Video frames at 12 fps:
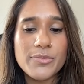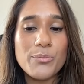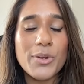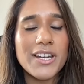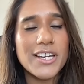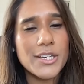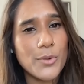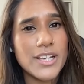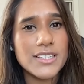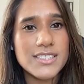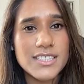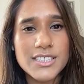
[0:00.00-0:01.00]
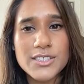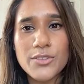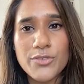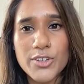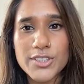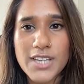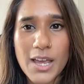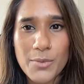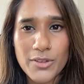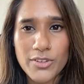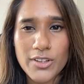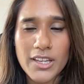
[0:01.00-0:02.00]
But, anyways, this is the first time I
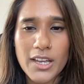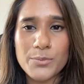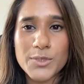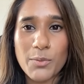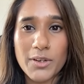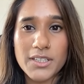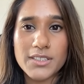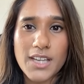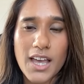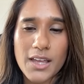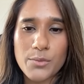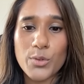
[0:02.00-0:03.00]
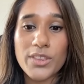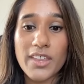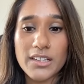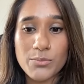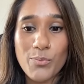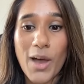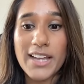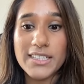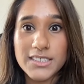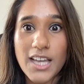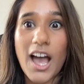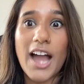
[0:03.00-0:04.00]
feel like I'm spending time with like my
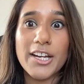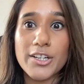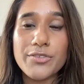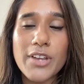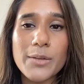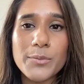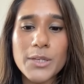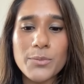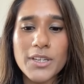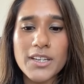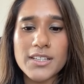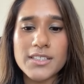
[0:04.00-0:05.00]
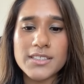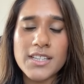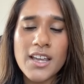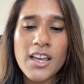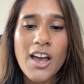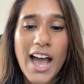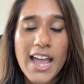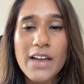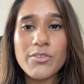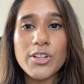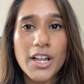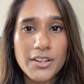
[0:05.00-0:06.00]
entire family because I have a
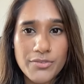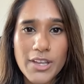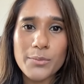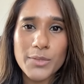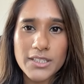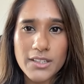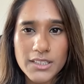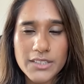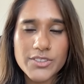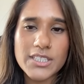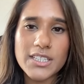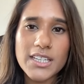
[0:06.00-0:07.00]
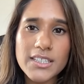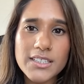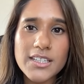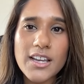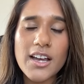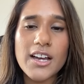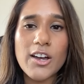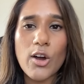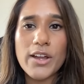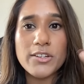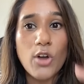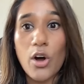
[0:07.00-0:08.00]
lot of family that lives in India
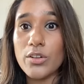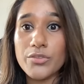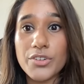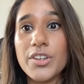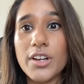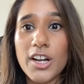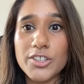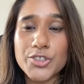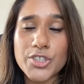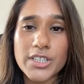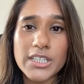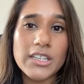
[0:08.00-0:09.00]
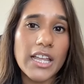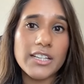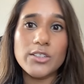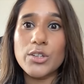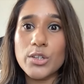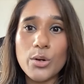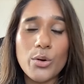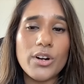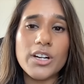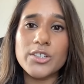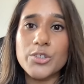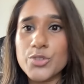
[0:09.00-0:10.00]
and all over the country, like New
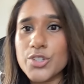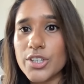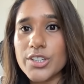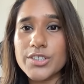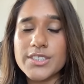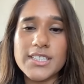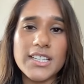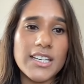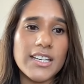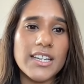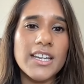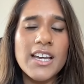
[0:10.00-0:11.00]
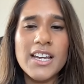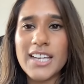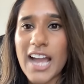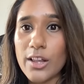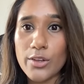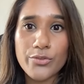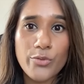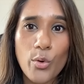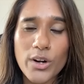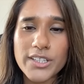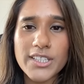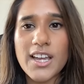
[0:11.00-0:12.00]
York, New Jersey,
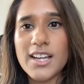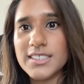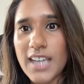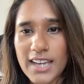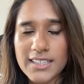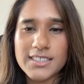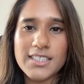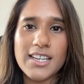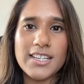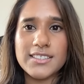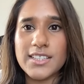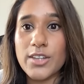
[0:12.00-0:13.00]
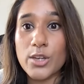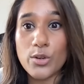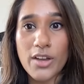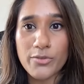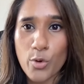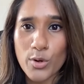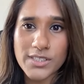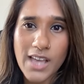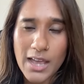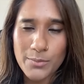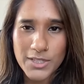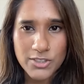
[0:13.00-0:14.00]
California, Texas. And then, of course,
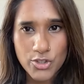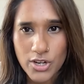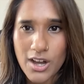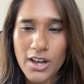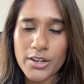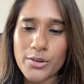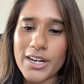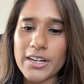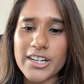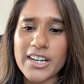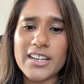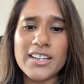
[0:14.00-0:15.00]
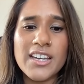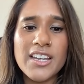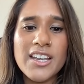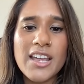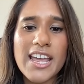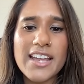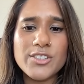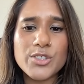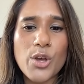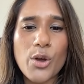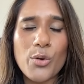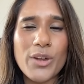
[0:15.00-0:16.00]
I'm in Chicago area. And
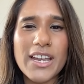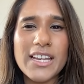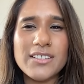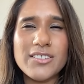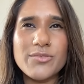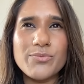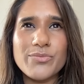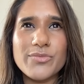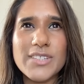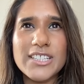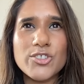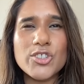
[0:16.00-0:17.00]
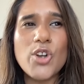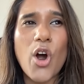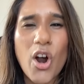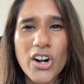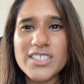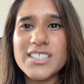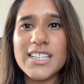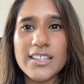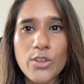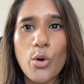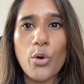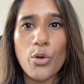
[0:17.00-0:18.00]
so it it's just hard to get
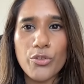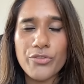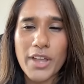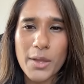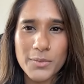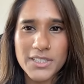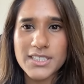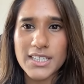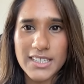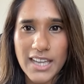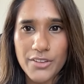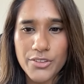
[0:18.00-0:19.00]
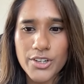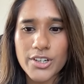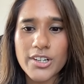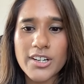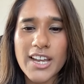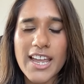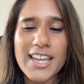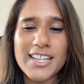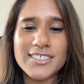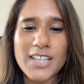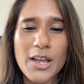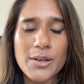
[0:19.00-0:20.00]
the whole family together
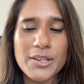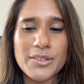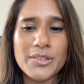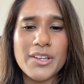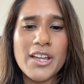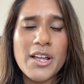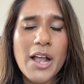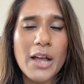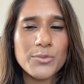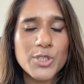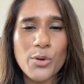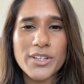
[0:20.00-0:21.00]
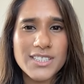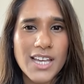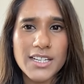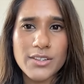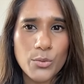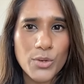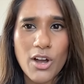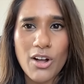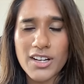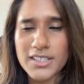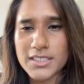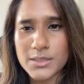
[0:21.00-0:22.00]
and i i'm so excited that we all
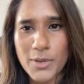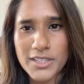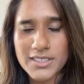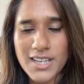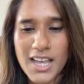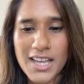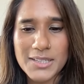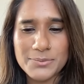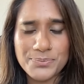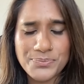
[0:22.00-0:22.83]
got to spend time